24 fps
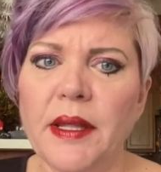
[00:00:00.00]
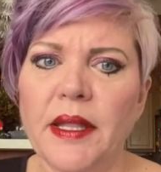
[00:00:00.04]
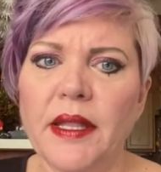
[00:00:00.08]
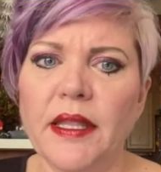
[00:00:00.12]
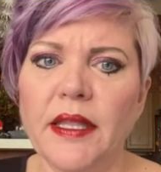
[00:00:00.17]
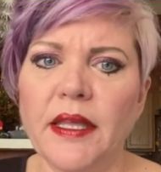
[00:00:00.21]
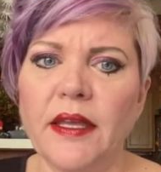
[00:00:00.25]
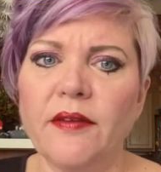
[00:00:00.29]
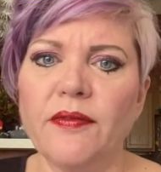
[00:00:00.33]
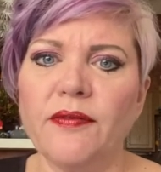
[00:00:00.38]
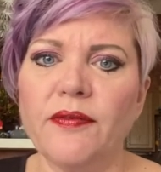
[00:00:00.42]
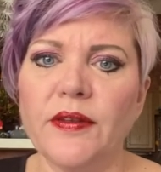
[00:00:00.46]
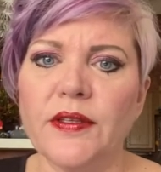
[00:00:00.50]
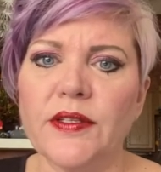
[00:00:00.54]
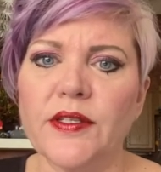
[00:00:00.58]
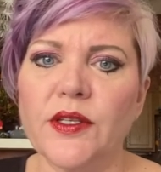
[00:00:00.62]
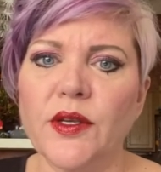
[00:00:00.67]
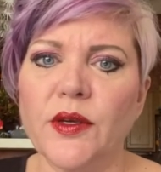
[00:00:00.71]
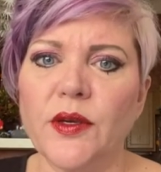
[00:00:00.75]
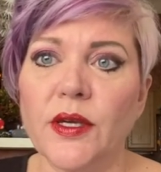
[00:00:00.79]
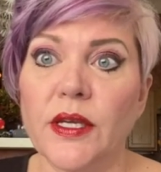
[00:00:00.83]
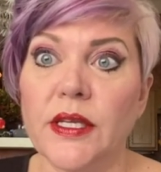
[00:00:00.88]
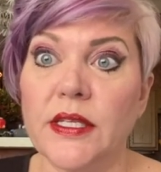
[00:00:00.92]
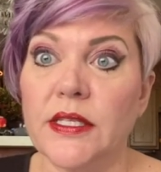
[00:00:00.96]
Cleophus
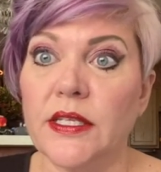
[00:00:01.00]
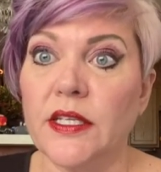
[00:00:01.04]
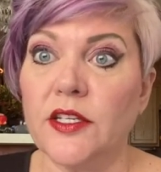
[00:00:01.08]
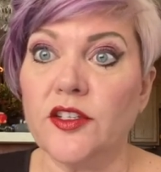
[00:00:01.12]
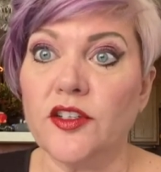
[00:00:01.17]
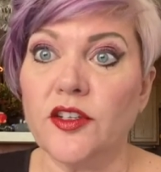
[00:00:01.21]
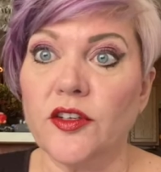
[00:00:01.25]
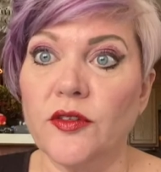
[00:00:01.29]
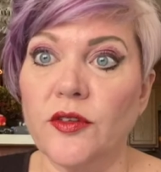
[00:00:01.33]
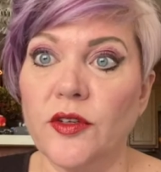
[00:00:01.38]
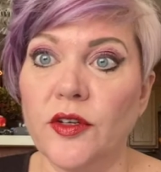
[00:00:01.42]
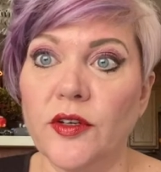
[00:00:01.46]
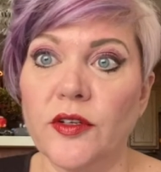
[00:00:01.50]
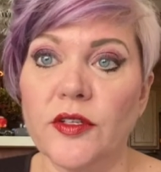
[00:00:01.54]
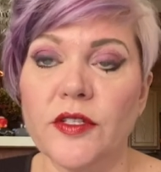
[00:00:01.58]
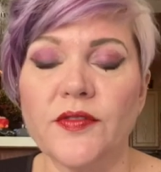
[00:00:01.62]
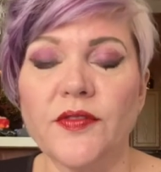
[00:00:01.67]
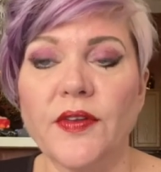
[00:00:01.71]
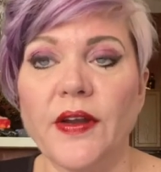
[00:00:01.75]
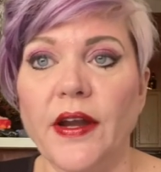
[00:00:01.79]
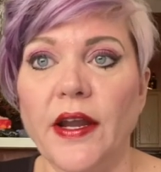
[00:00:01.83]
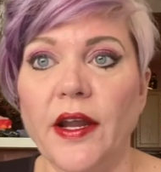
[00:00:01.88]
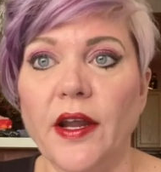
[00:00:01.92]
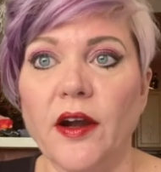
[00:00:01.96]
Cooksey Jr. is
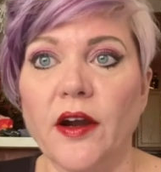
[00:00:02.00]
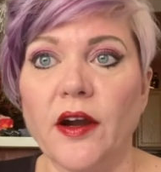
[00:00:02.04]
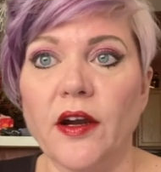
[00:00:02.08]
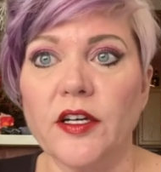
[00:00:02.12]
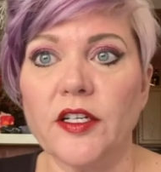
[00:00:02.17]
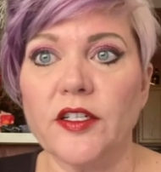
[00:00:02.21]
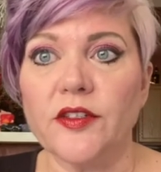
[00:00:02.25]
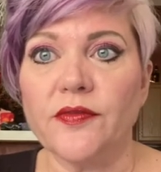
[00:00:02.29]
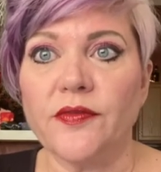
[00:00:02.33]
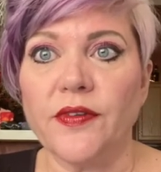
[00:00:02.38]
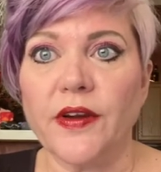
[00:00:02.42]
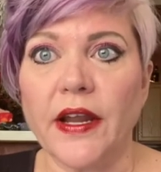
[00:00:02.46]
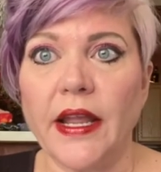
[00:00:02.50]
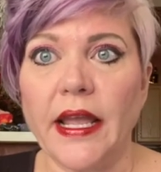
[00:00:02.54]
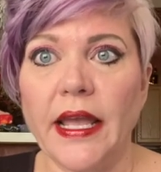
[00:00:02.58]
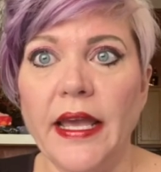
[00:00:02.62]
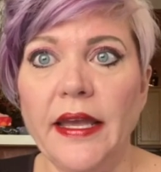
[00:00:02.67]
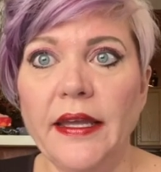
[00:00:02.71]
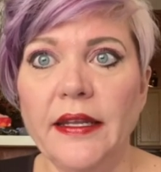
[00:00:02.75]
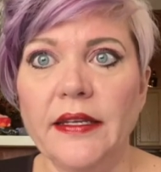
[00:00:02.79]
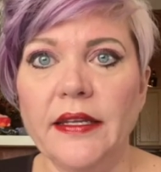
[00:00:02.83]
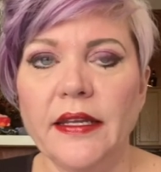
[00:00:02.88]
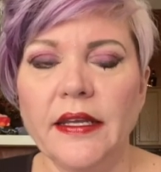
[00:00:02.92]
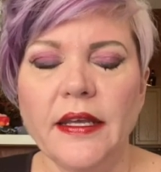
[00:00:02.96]
very hard to
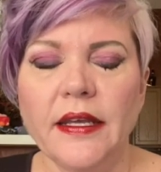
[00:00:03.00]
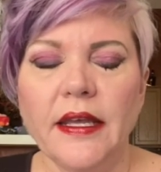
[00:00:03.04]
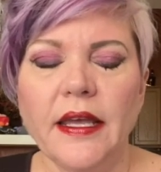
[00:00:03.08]
forget.